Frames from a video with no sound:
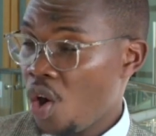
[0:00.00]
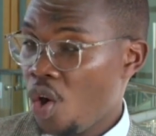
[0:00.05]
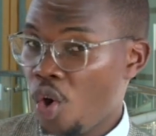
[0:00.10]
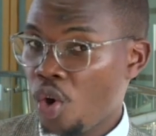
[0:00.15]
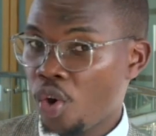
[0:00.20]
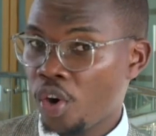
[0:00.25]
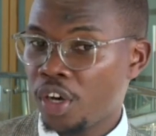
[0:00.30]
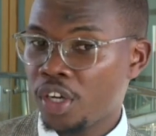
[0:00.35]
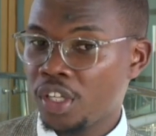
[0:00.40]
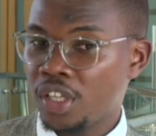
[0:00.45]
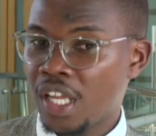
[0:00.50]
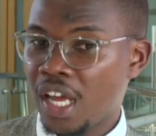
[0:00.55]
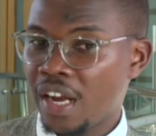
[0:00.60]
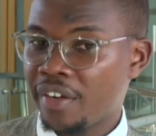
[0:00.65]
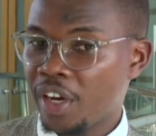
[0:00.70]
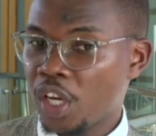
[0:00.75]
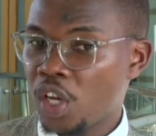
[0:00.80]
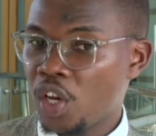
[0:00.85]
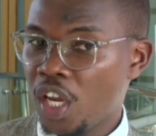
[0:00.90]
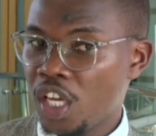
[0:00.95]
or there are
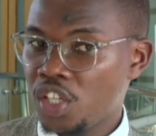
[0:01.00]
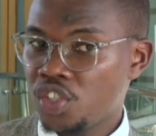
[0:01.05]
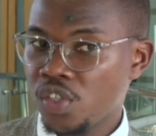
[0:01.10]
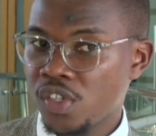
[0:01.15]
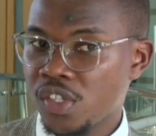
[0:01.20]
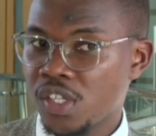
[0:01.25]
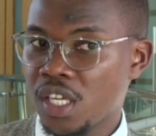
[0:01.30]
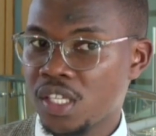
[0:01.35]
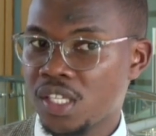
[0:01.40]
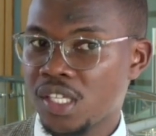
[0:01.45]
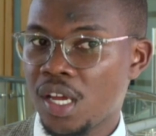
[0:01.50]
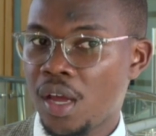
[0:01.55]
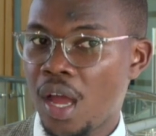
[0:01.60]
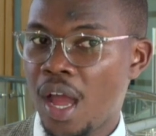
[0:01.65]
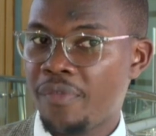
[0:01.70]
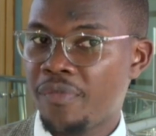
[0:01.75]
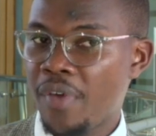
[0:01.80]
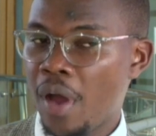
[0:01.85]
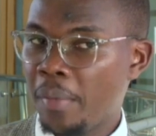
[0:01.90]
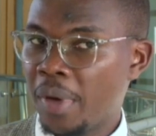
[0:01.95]
regulations that
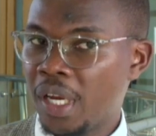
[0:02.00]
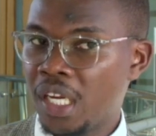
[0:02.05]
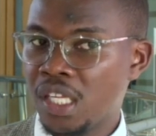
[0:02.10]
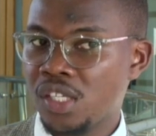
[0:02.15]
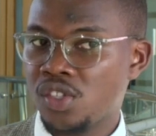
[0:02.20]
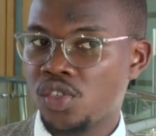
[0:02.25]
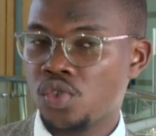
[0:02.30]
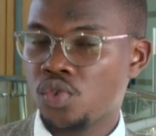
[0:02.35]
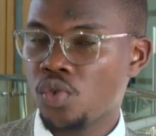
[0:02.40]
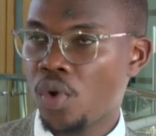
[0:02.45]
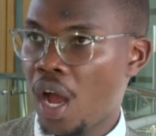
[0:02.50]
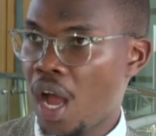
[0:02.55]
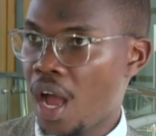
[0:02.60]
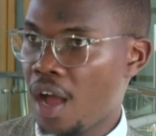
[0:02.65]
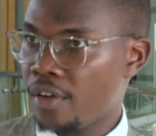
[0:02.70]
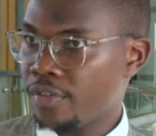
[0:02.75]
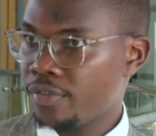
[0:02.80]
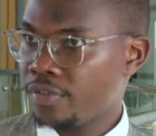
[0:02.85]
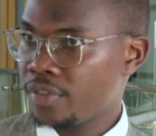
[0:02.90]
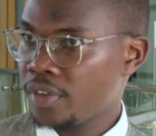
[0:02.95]
a farmer needs to
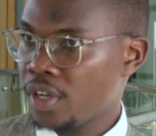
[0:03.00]
have